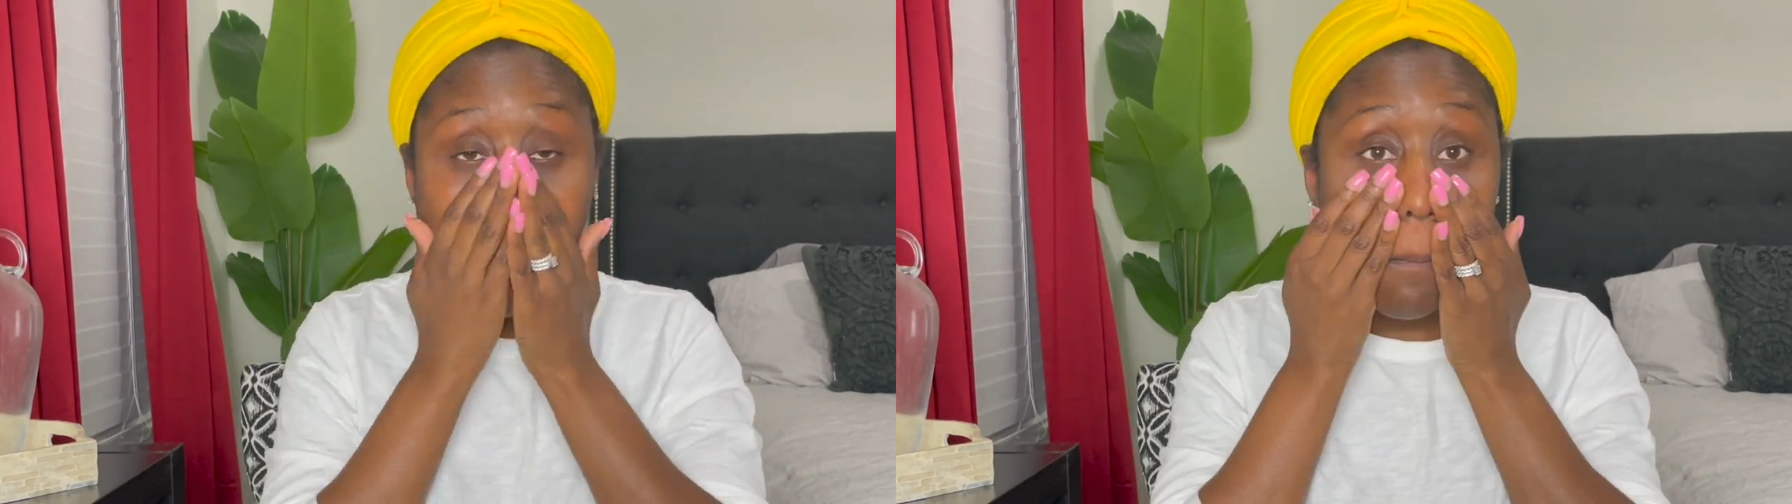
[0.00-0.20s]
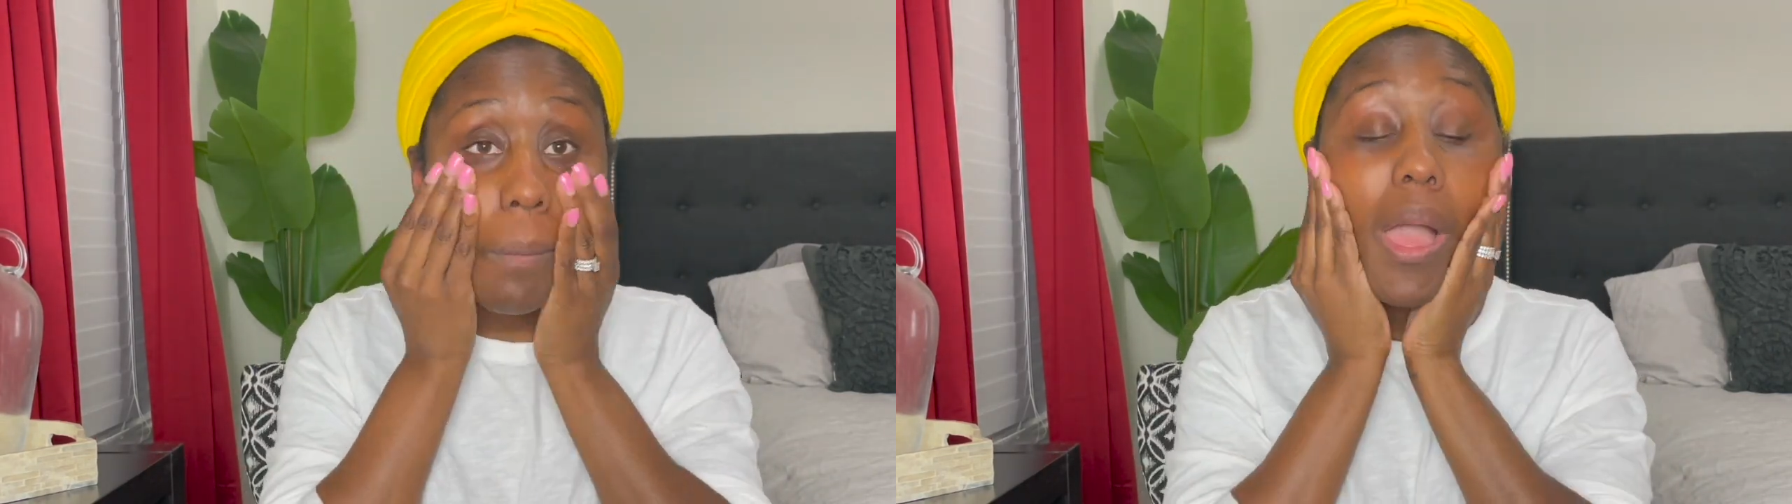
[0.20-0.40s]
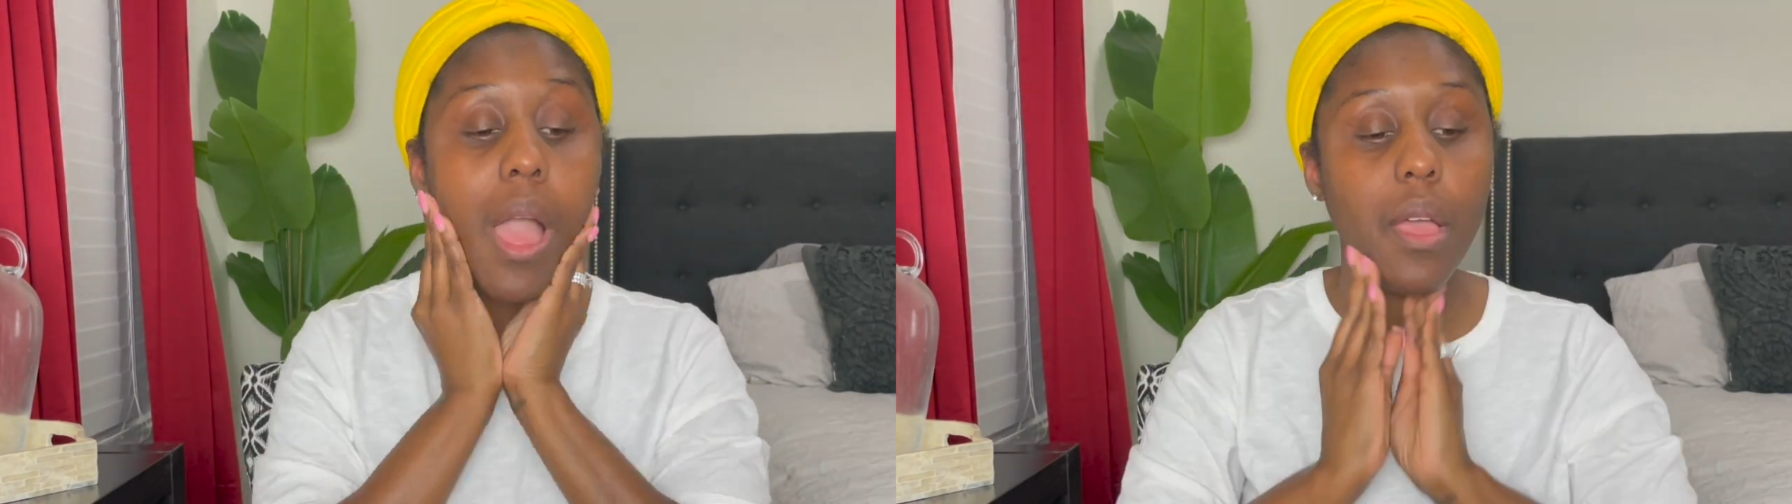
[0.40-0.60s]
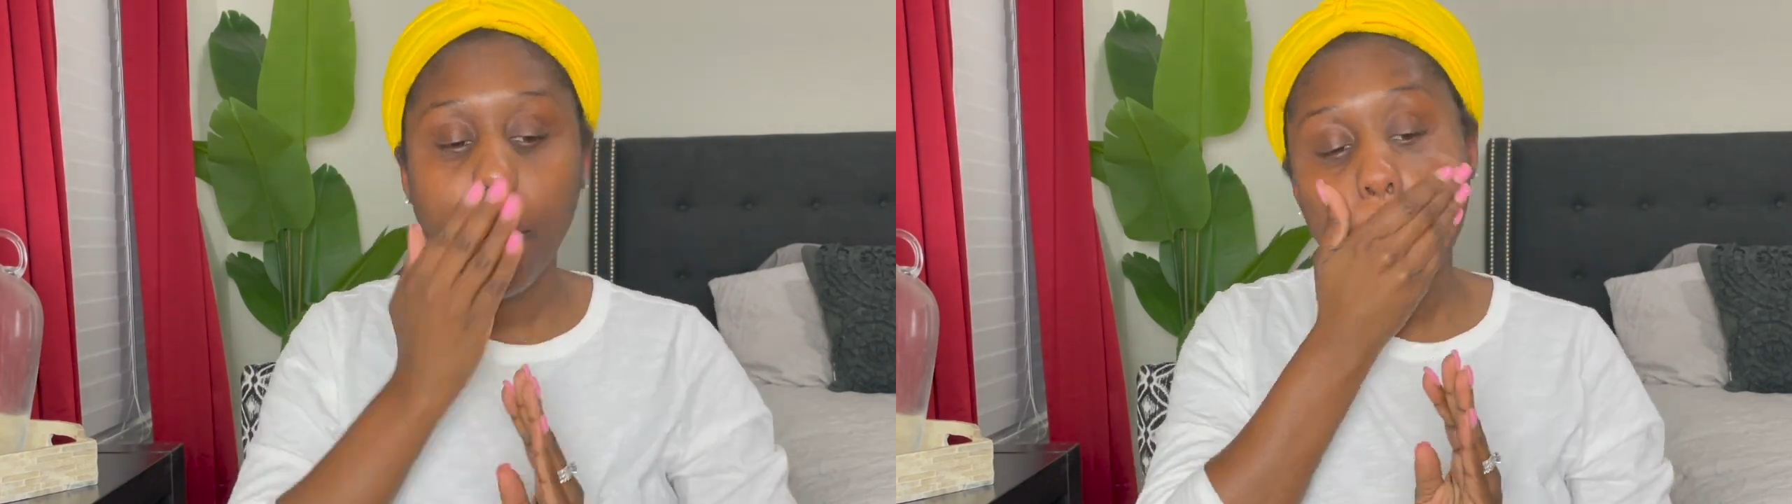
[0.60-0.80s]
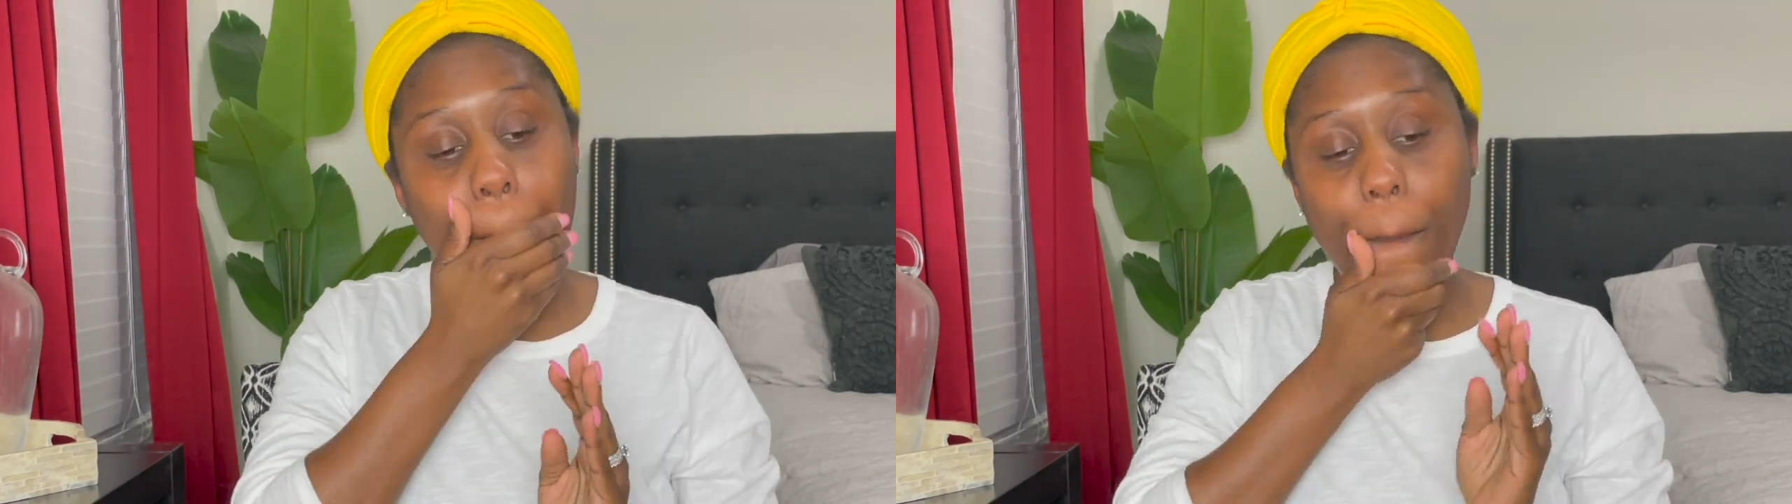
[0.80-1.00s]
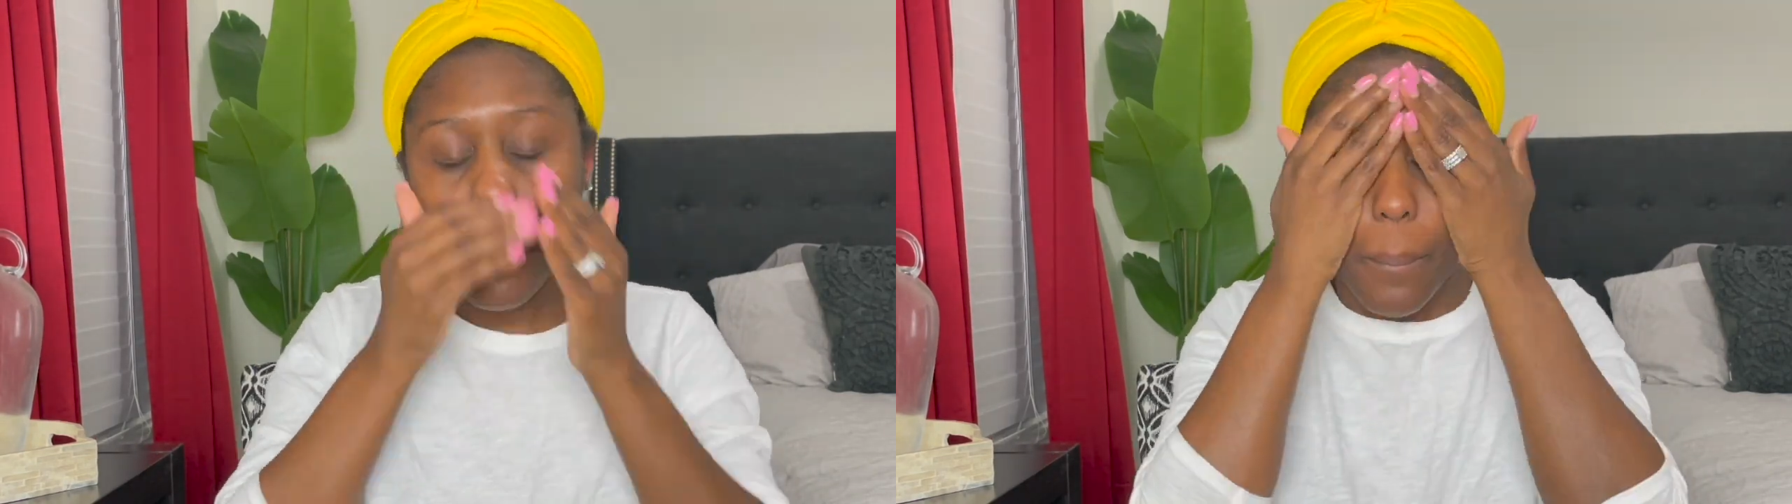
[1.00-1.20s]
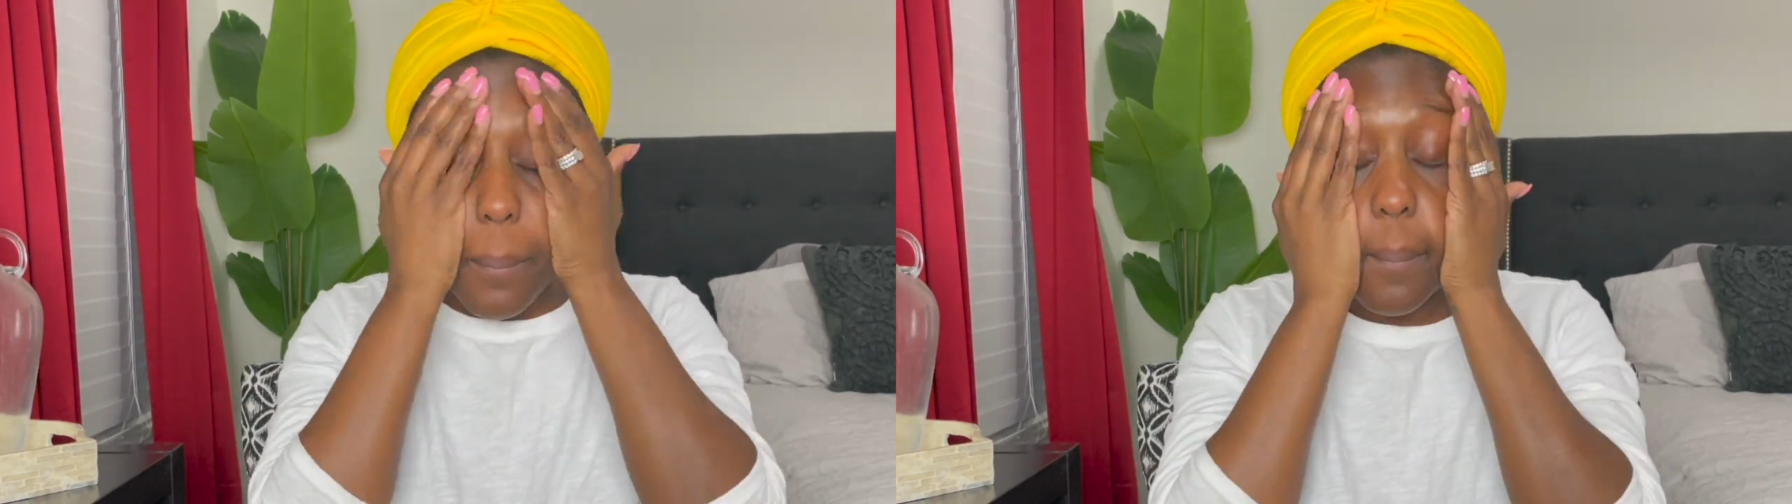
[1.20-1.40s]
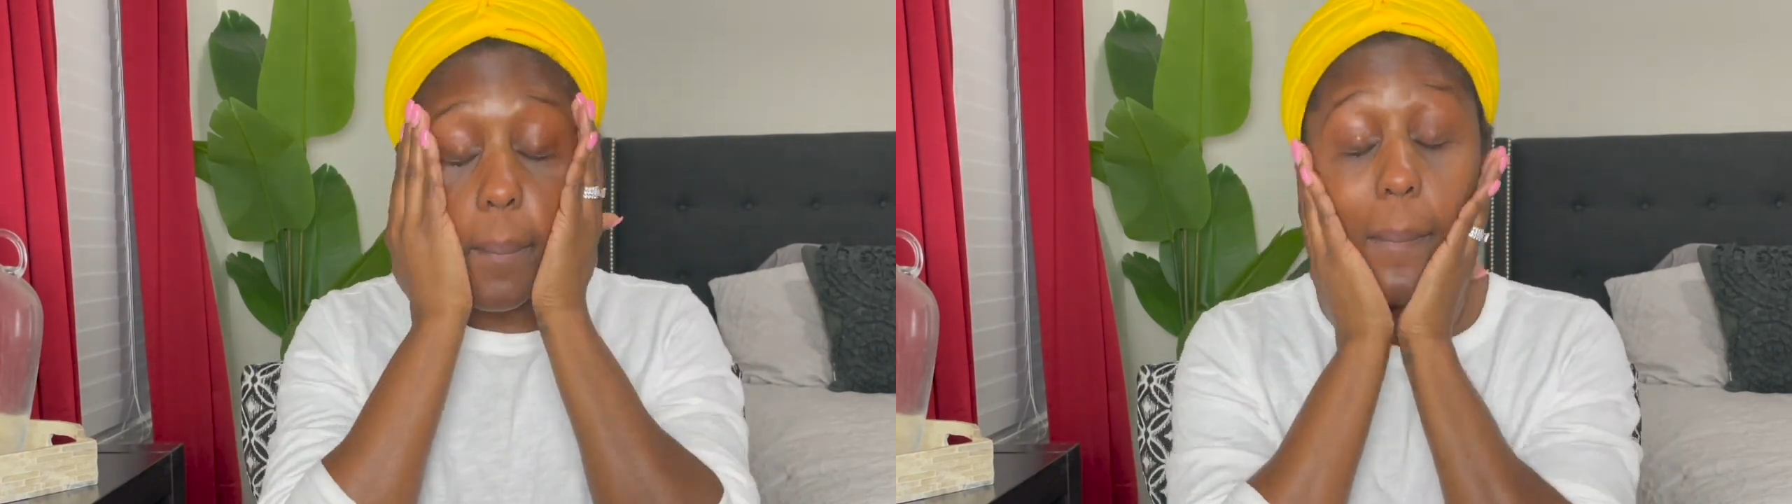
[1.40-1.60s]
Online Makeup
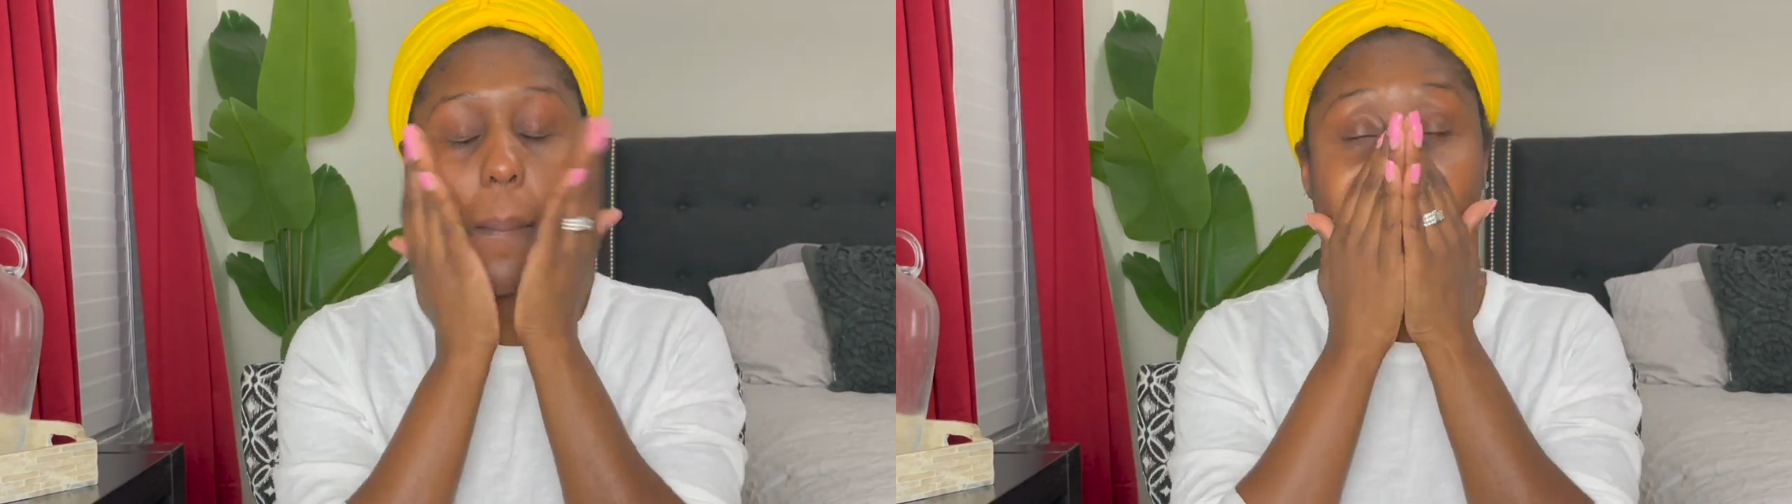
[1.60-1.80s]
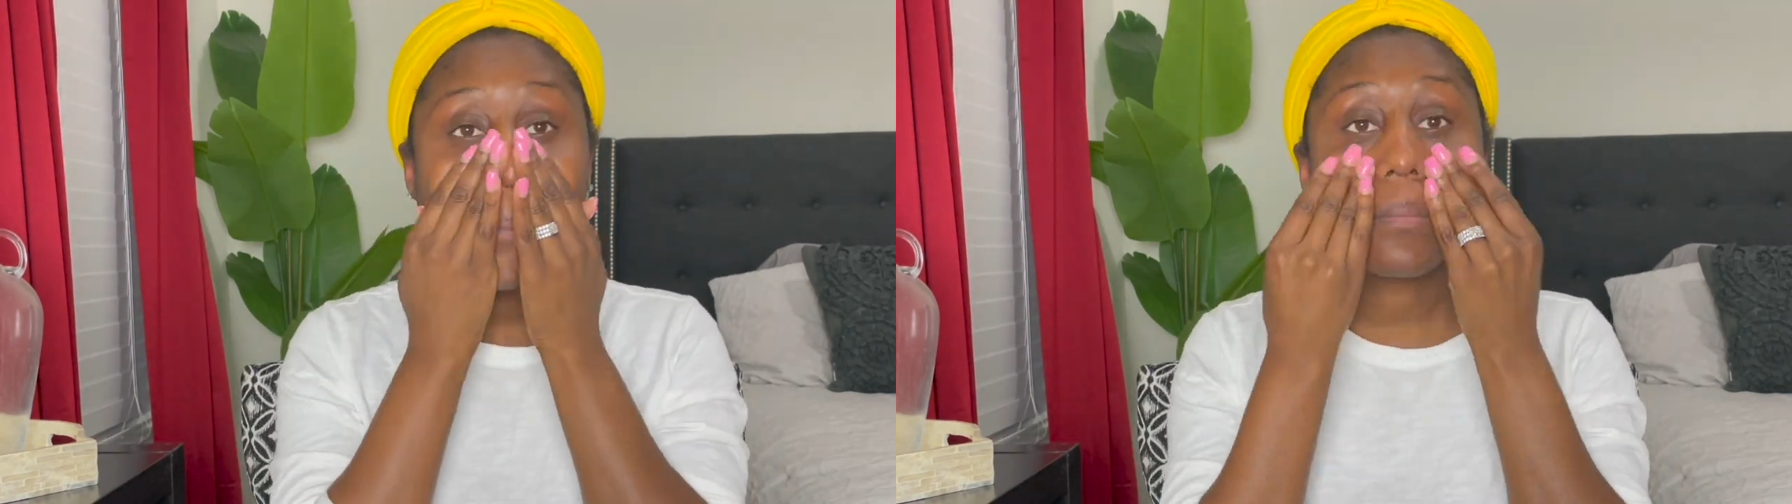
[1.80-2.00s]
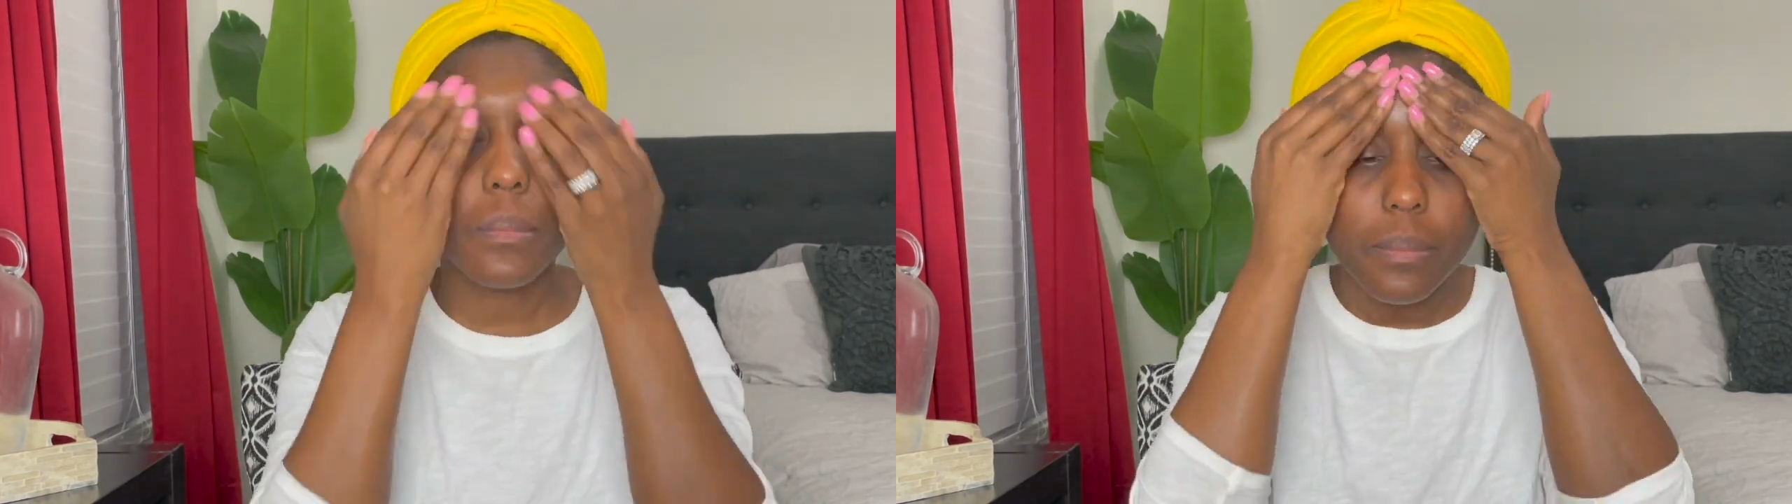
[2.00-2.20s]
Academy allows you